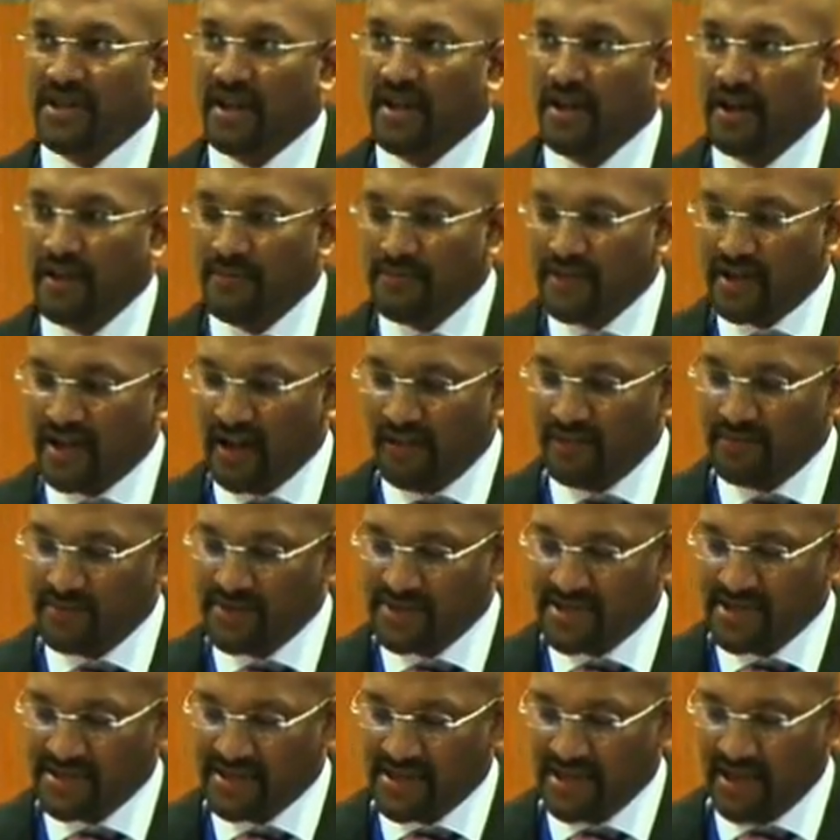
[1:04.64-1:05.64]
I hope the
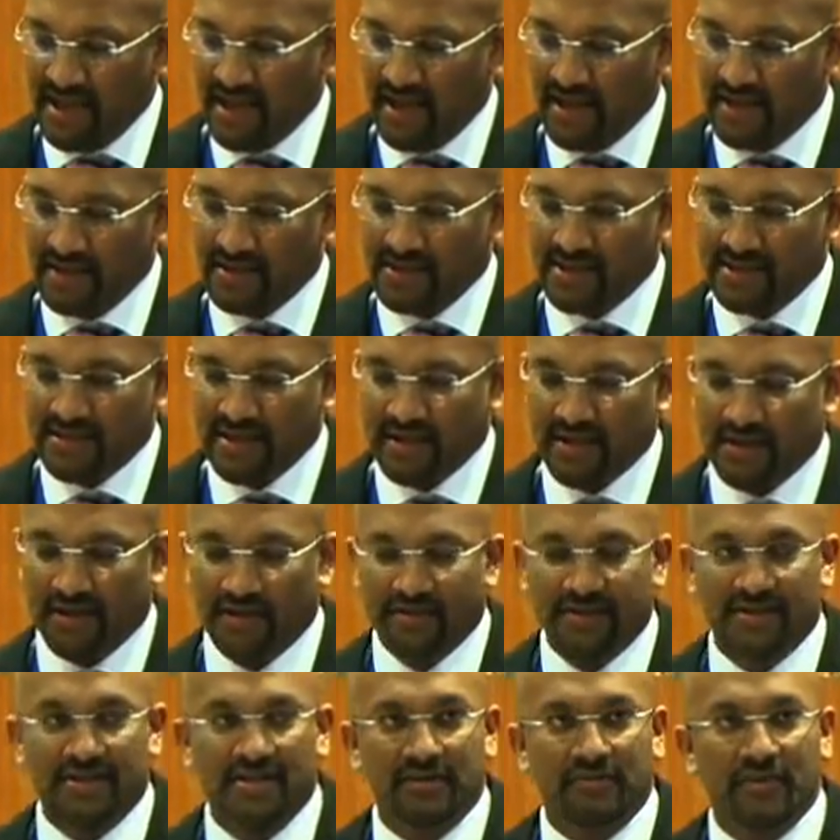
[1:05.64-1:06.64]
government has learned is that
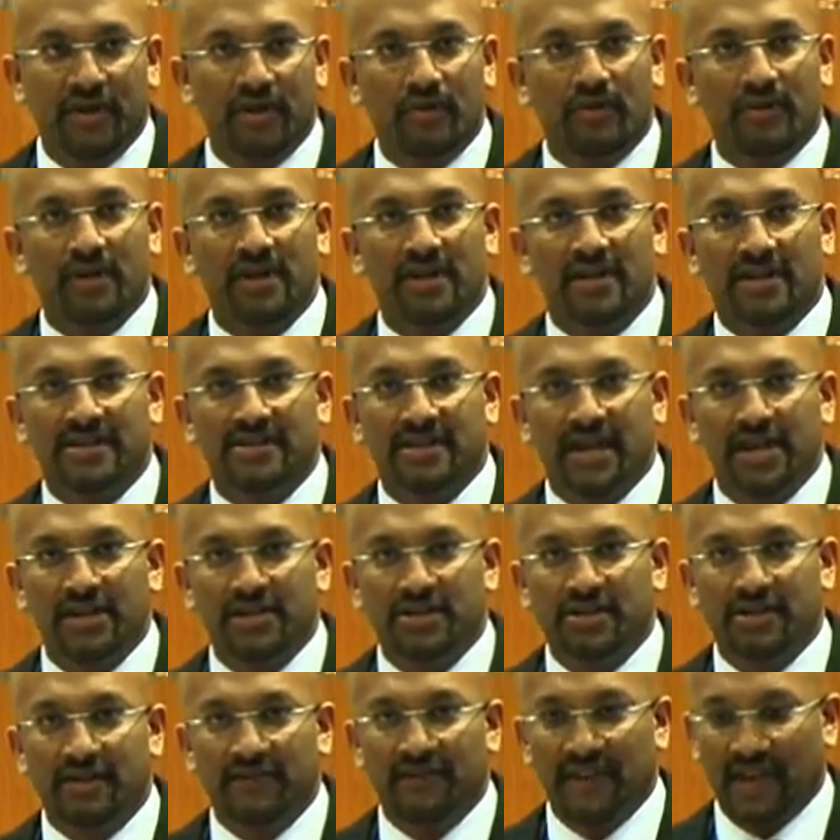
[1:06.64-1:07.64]
constant
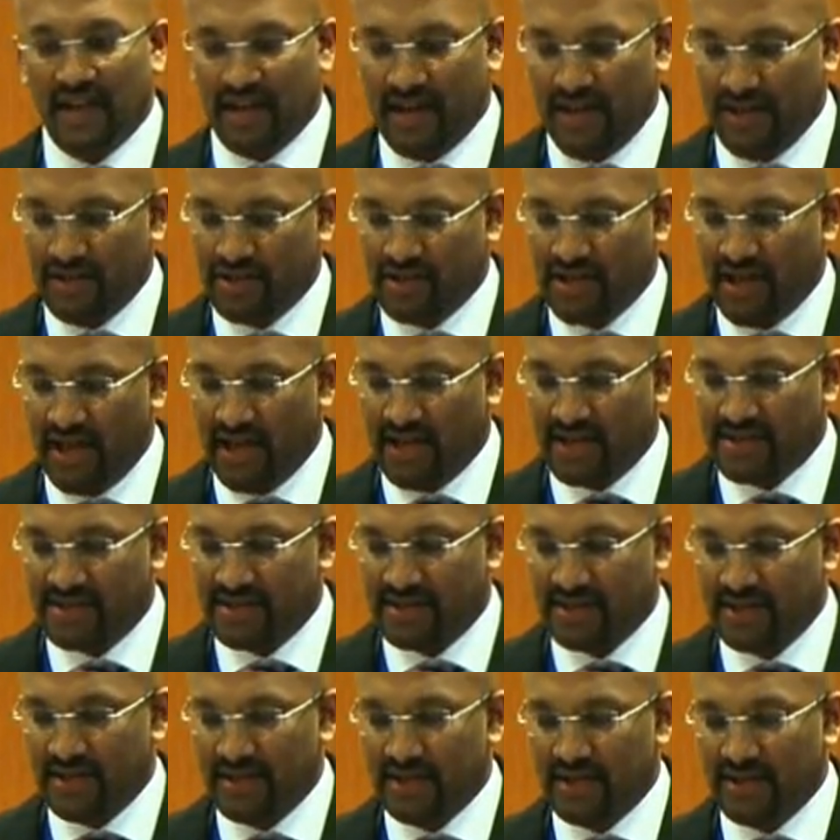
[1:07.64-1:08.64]
reorganisation of the
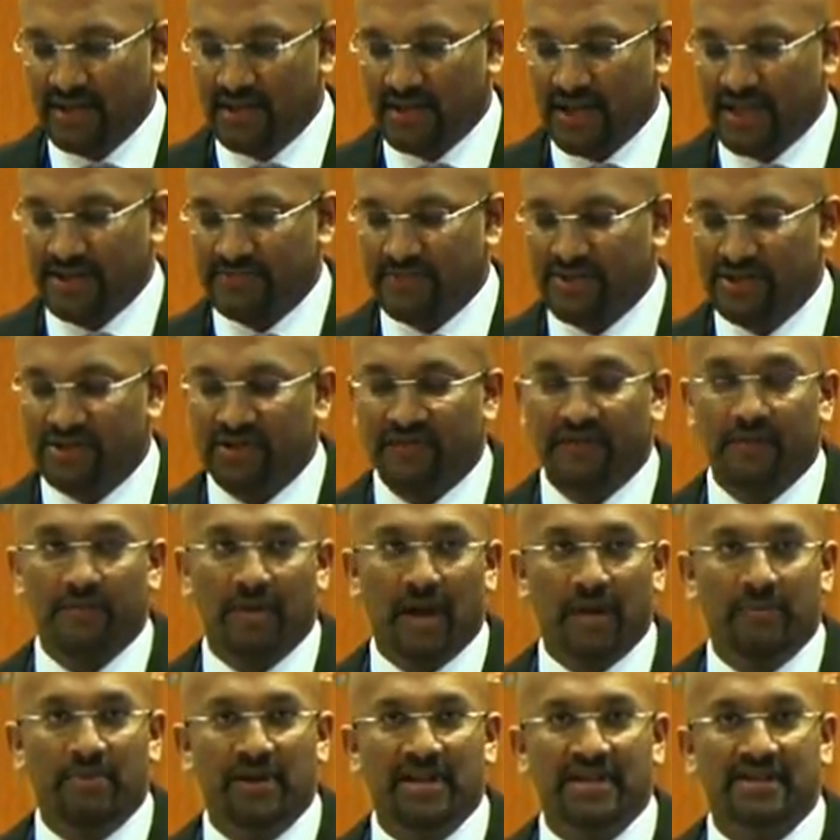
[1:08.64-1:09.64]
NHS has been driven
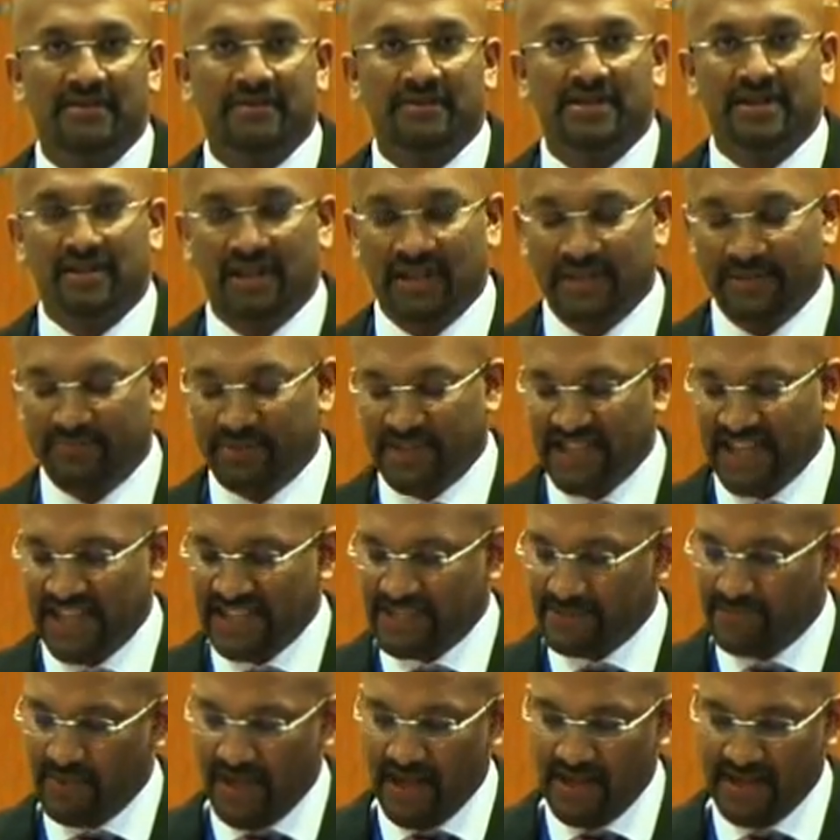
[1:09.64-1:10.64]
by political
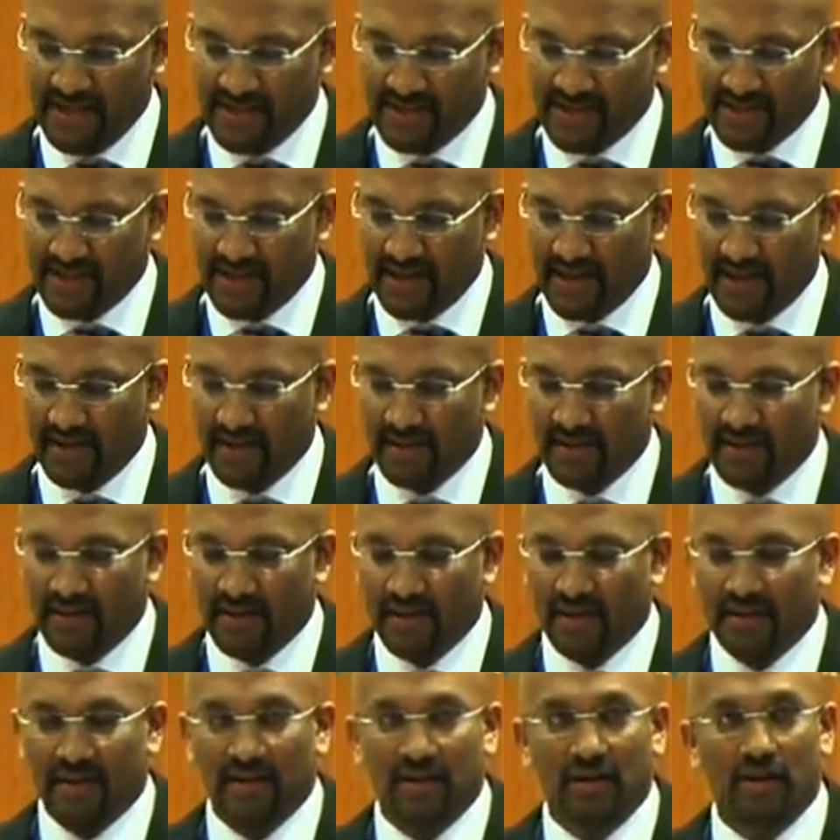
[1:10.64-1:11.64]
expediency,
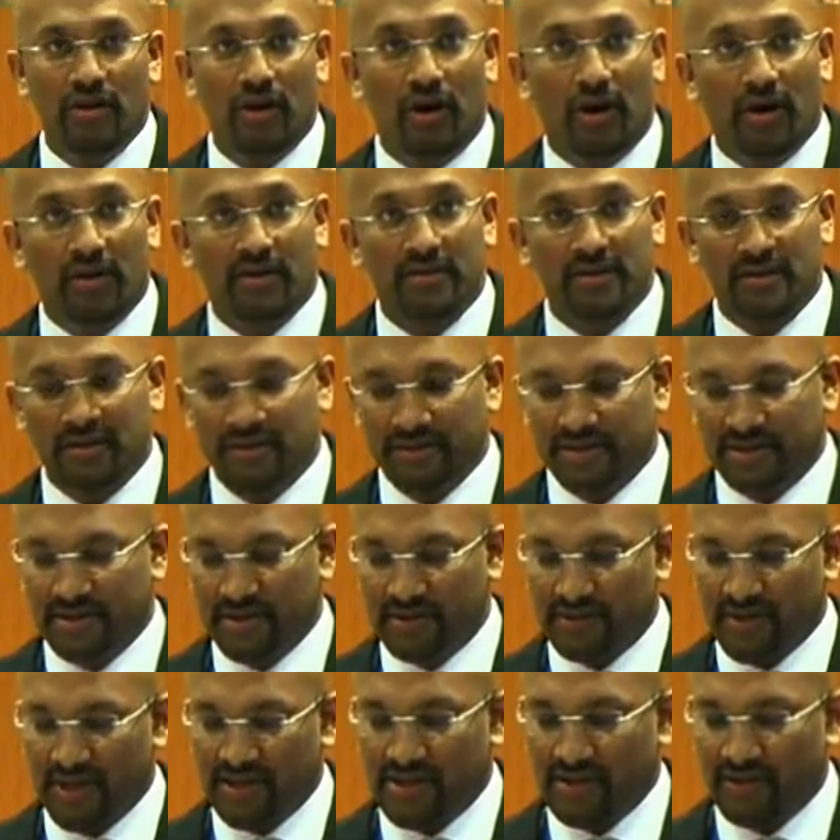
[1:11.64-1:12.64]
not
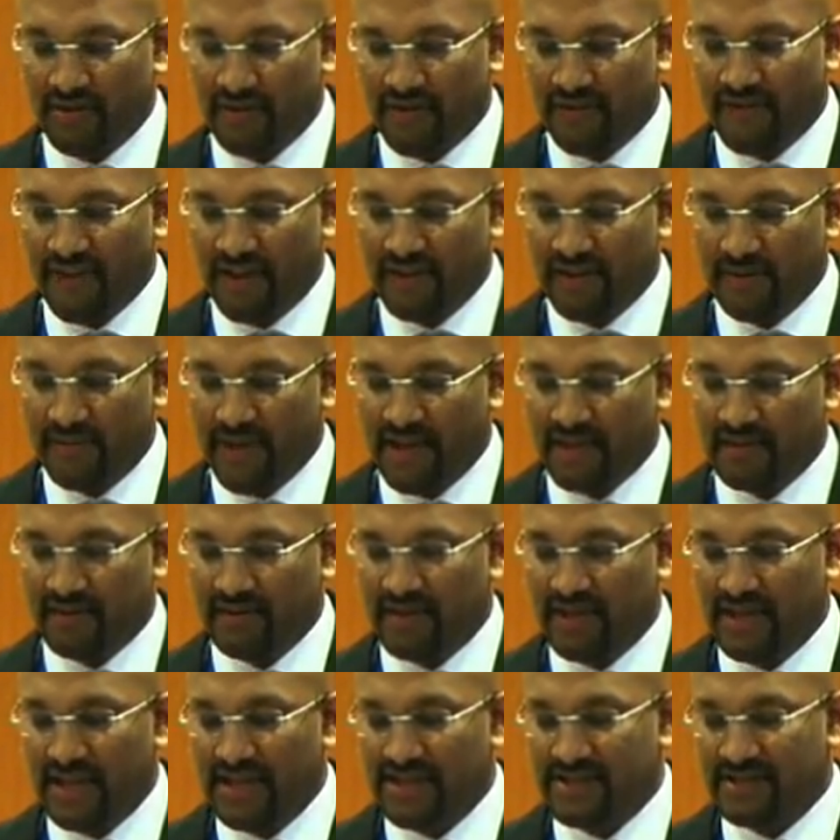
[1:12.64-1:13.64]
concentrating on the
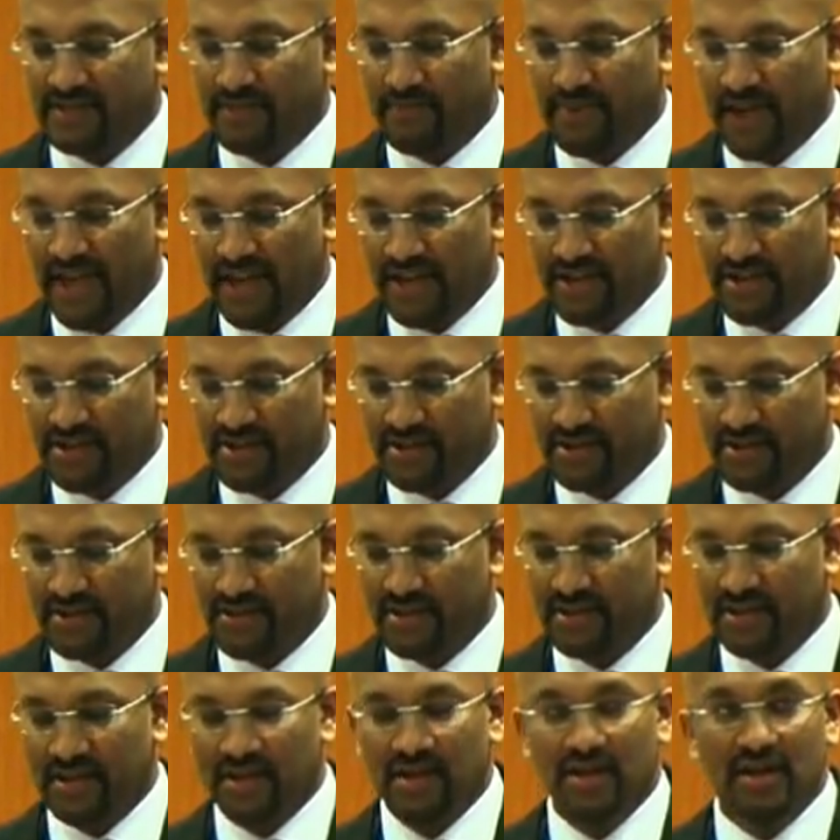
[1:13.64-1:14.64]
fundamental needs of the
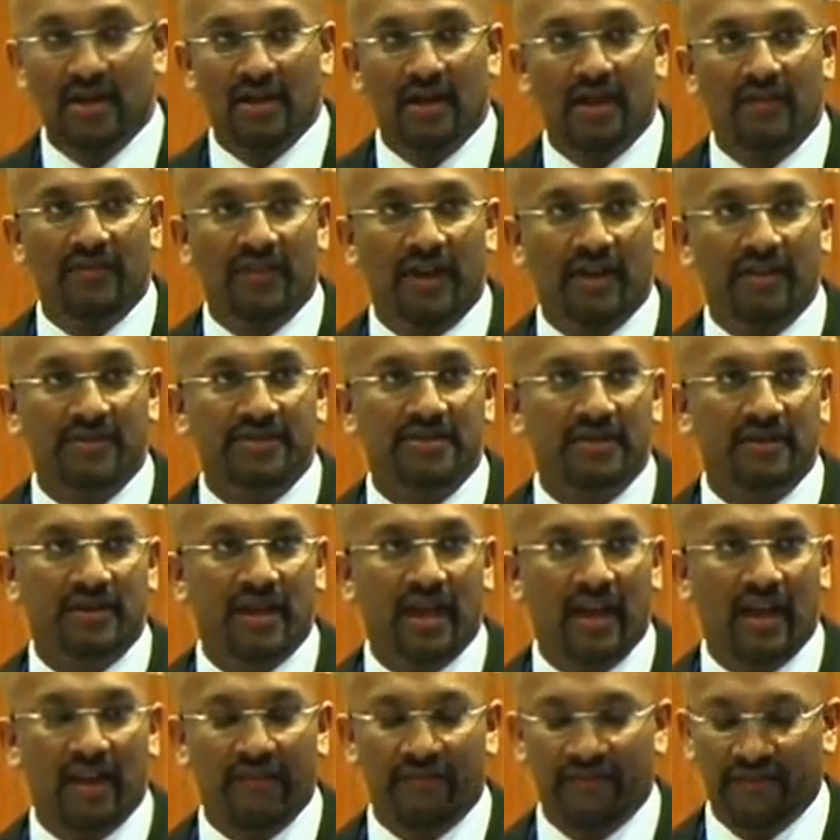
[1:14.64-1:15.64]
patient and those who
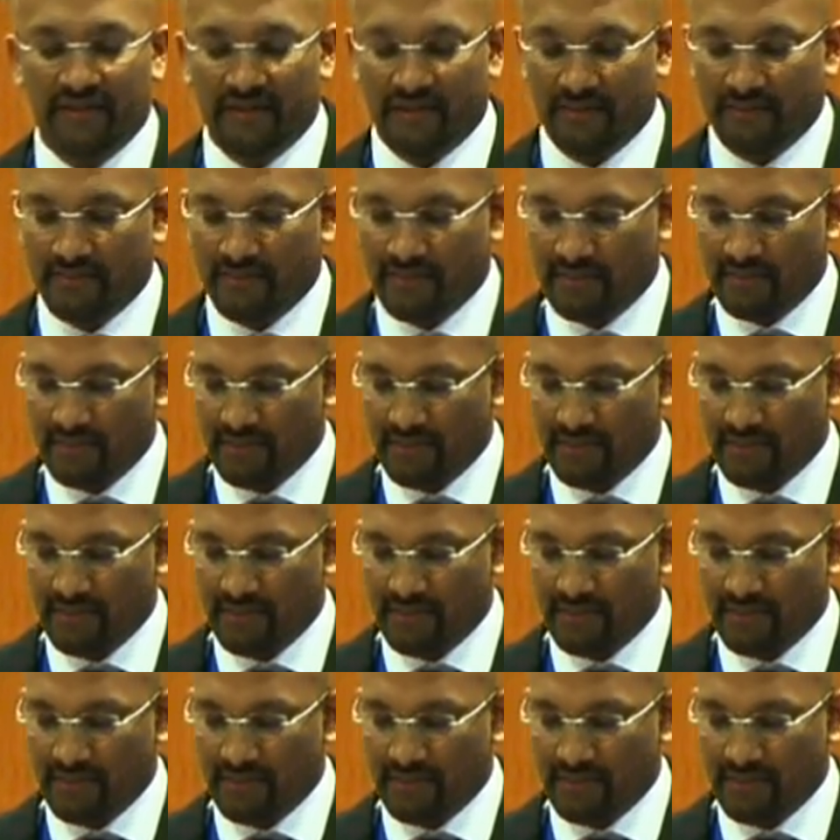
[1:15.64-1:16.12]
care for them.